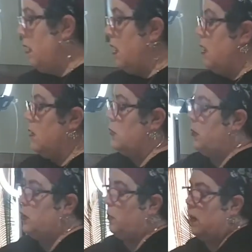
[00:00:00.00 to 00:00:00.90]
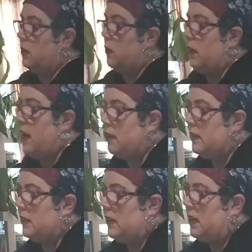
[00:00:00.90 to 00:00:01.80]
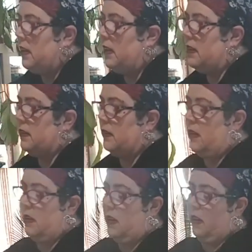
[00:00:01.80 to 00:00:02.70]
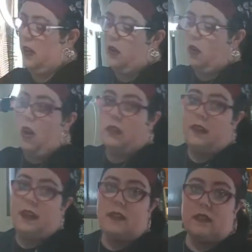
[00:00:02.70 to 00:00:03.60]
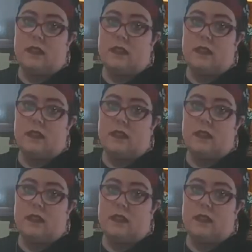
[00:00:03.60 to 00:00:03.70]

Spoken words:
So what you want to do next is get your hollandaise.